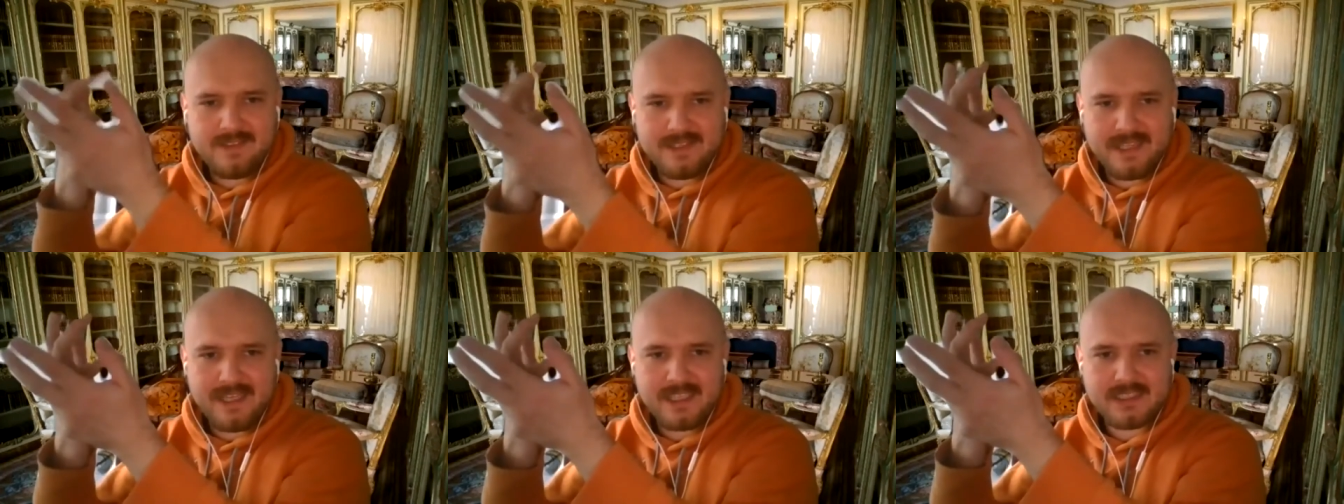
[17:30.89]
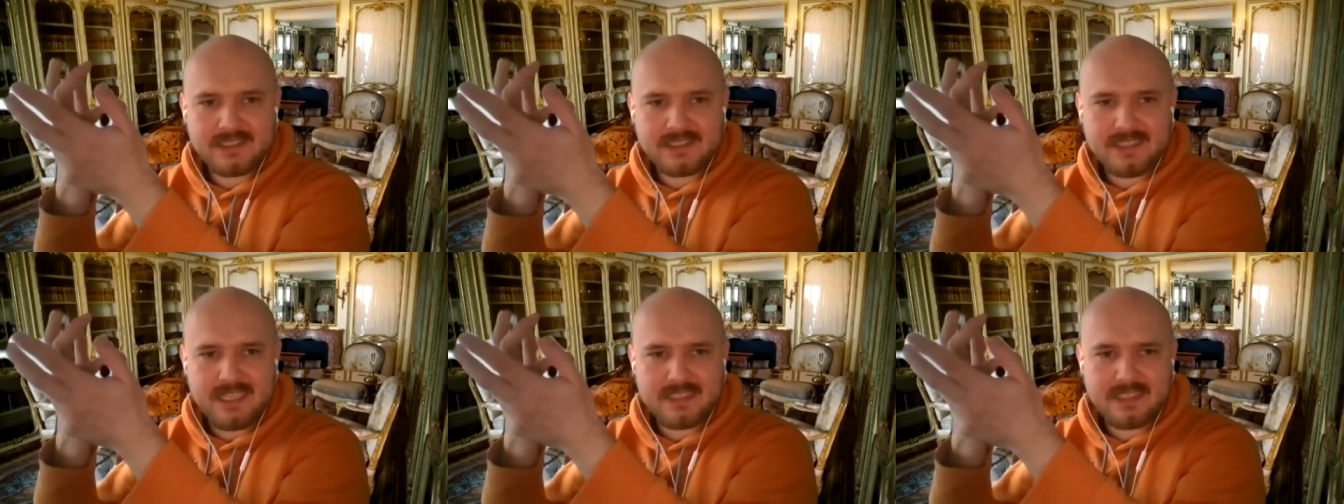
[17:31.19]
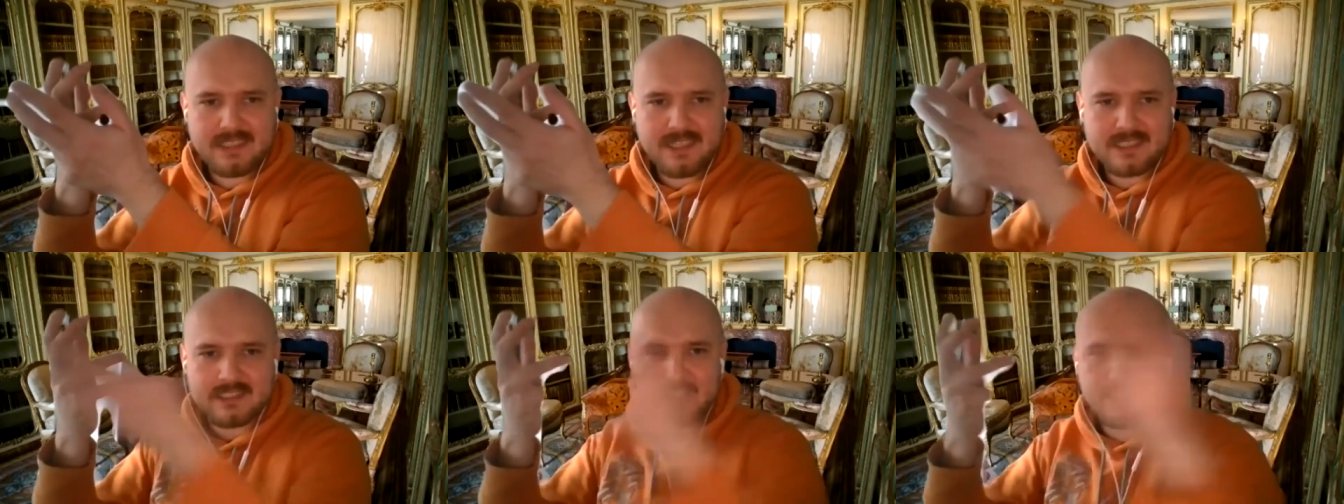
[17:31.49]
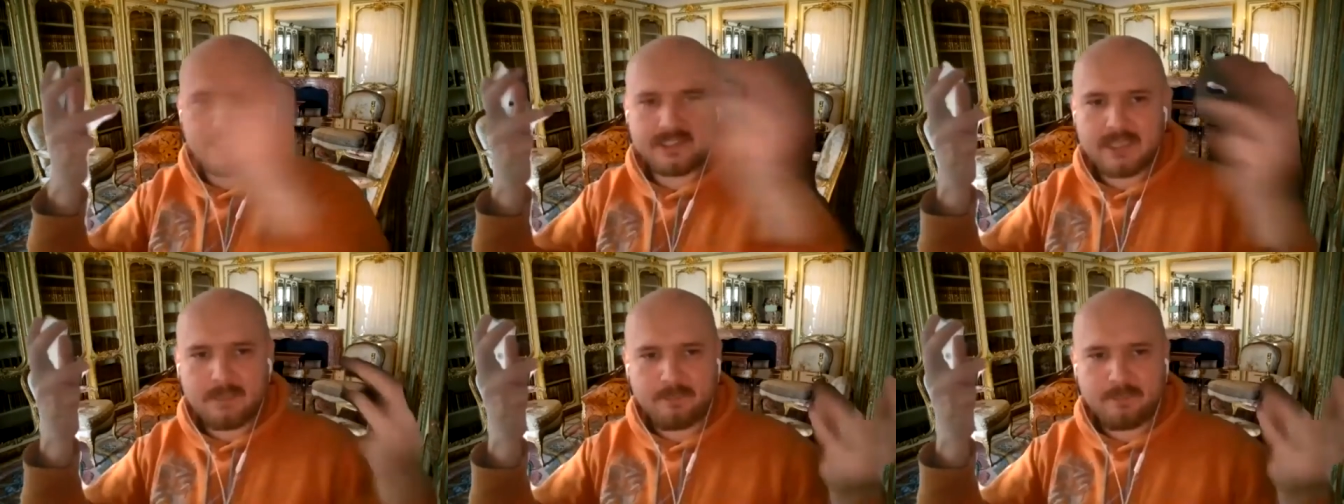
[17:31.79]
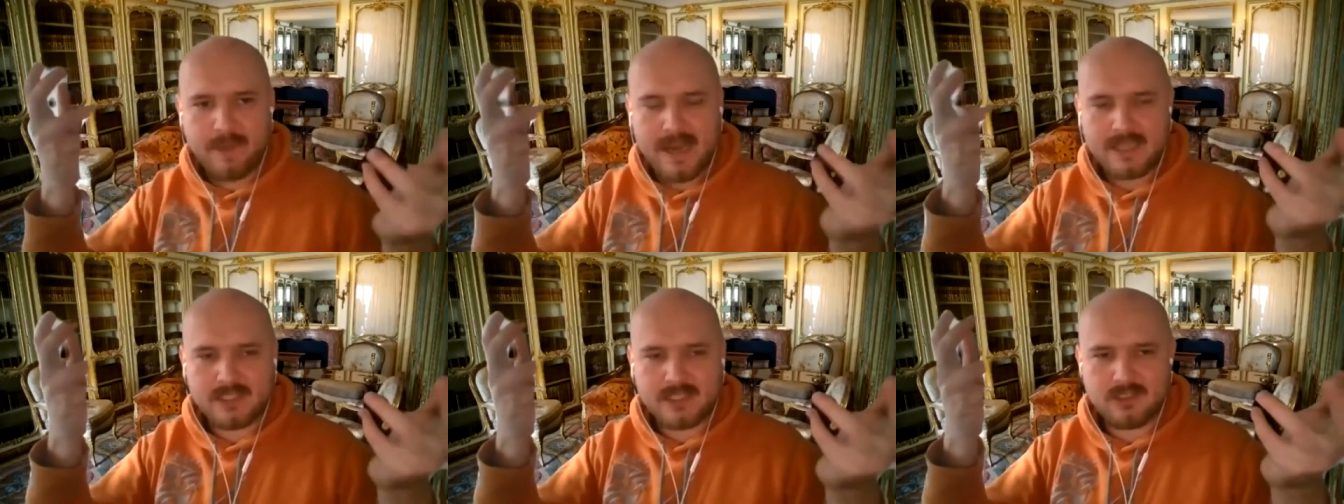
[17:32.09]
things that actually
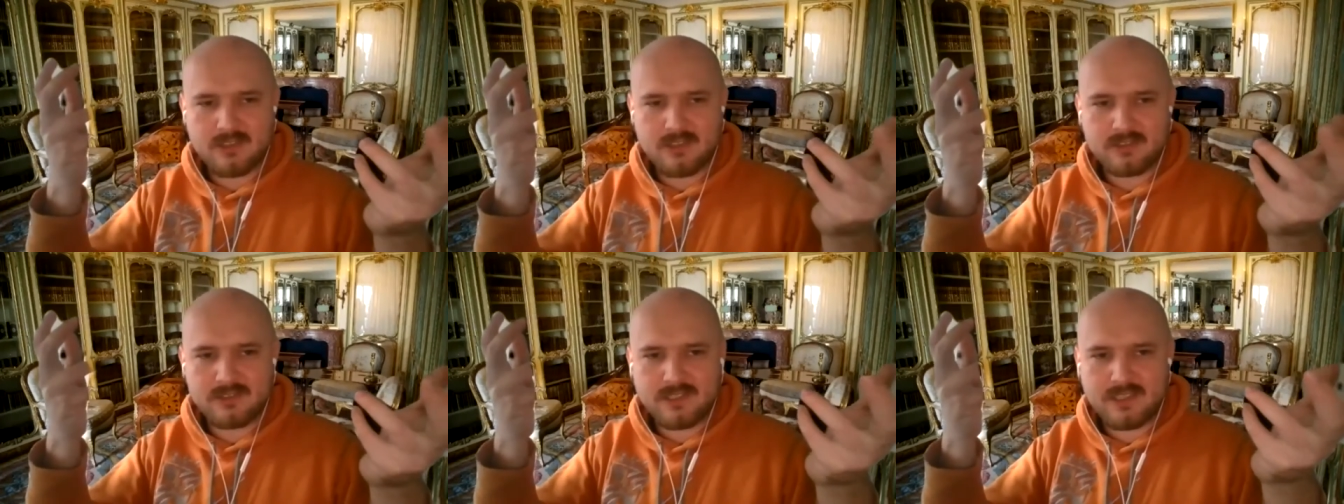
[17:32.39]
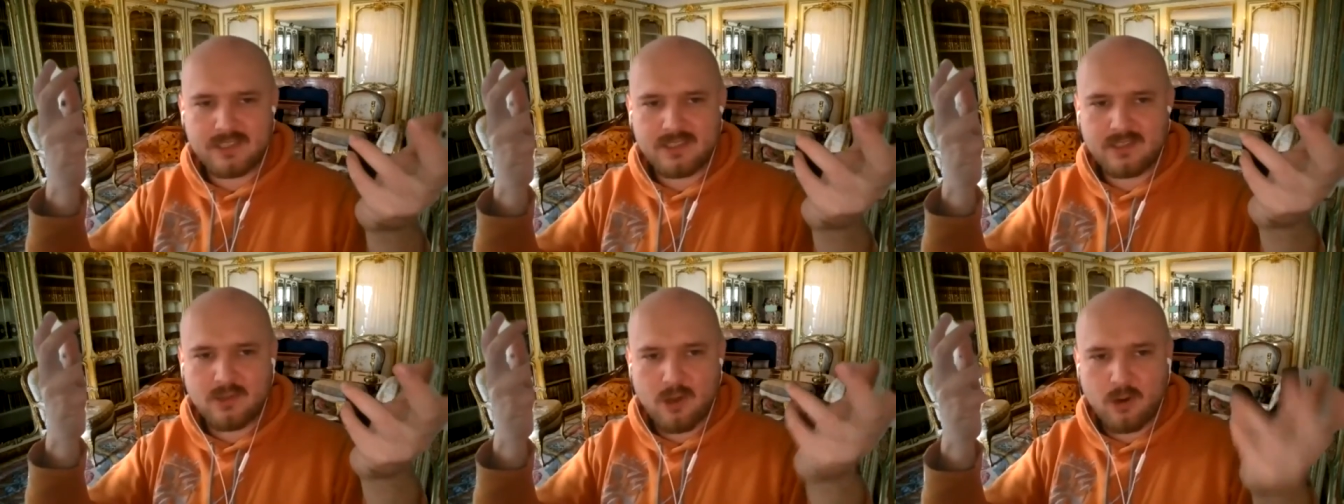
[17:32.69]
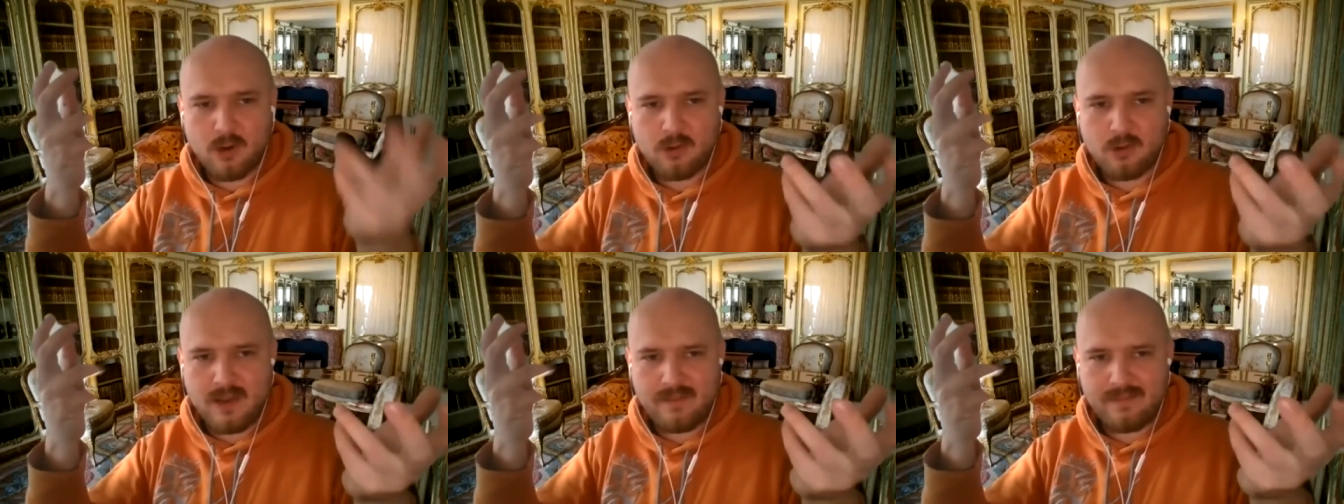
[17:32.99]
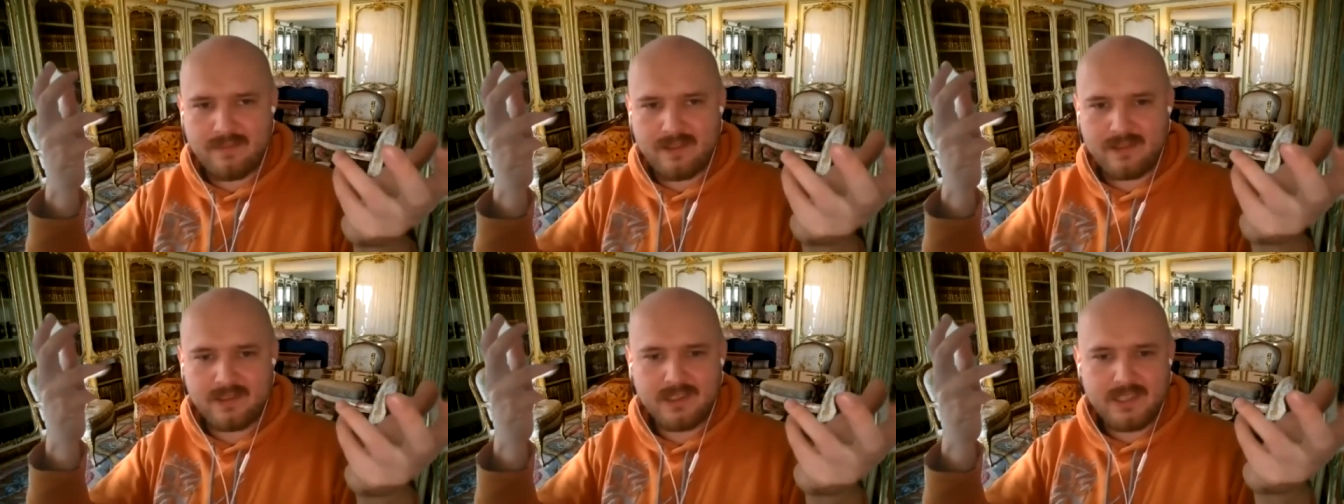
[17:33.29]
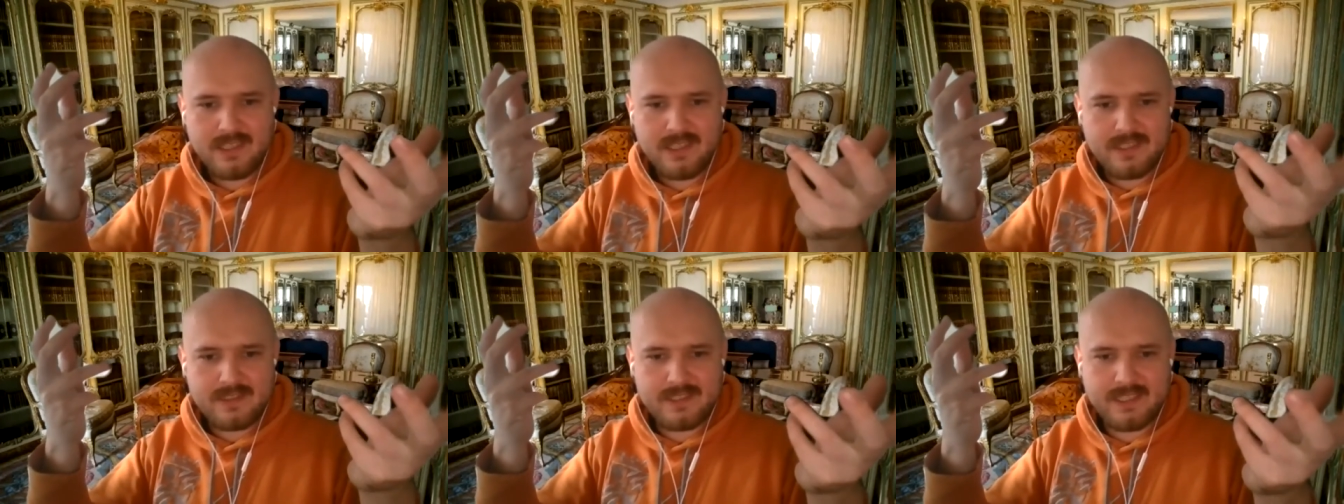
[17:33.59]
depends on the low level
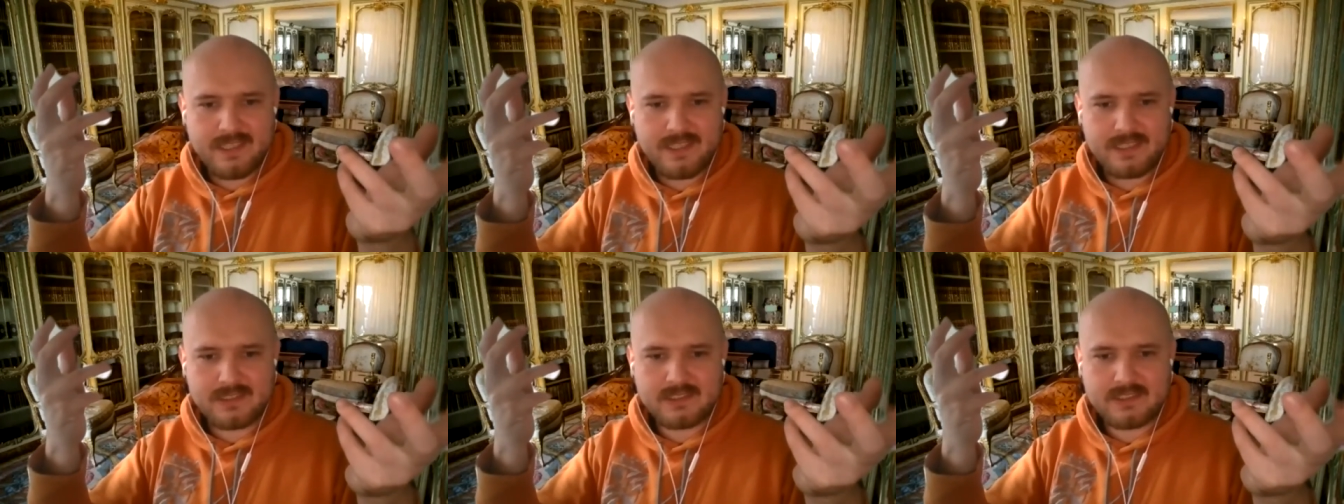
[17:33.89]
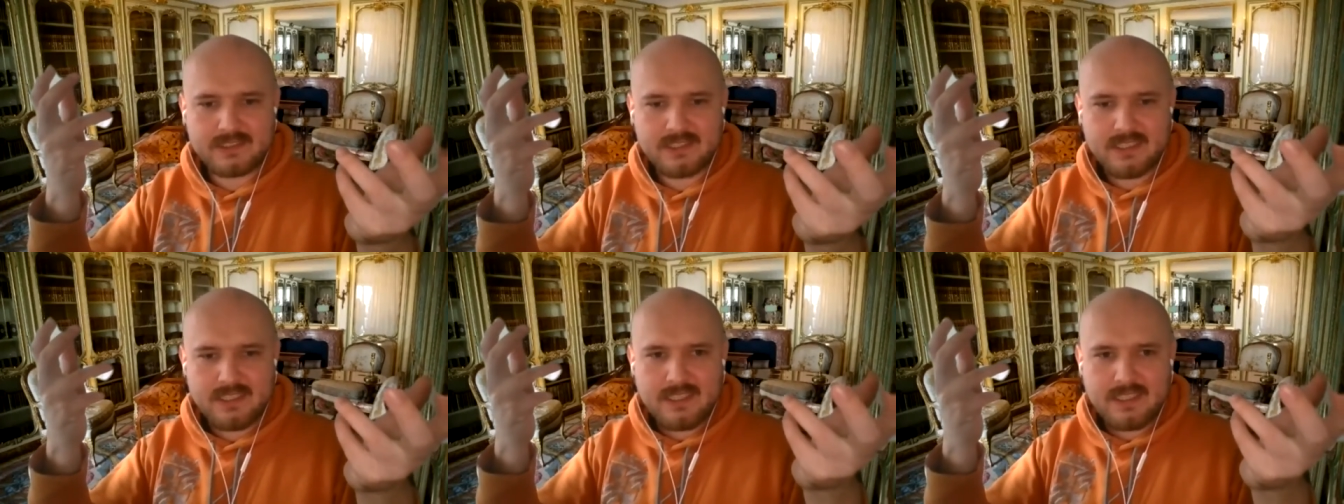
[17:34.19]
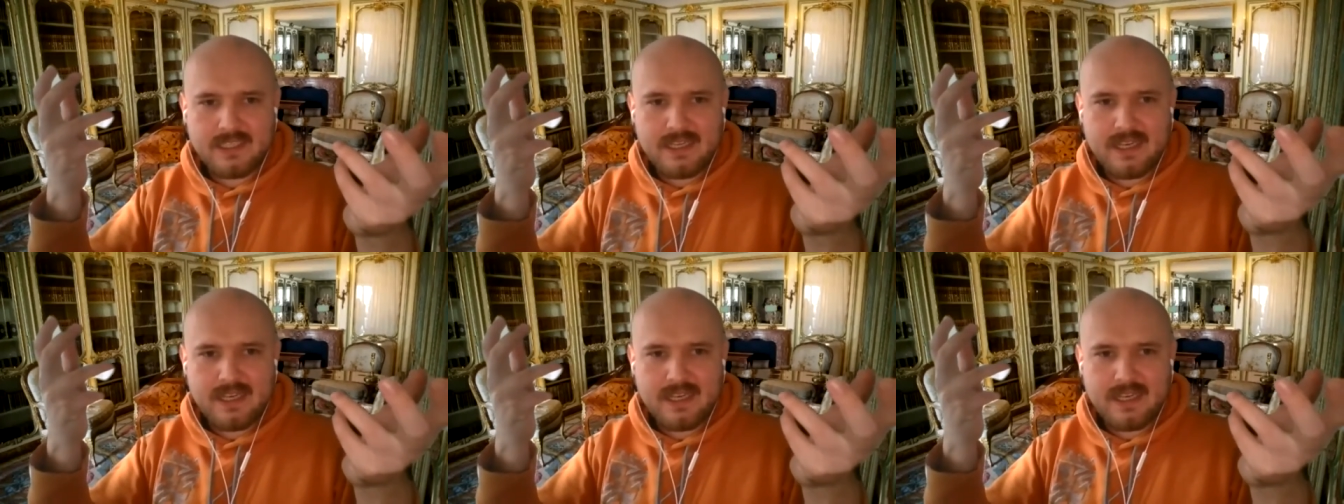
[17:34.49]
things that's right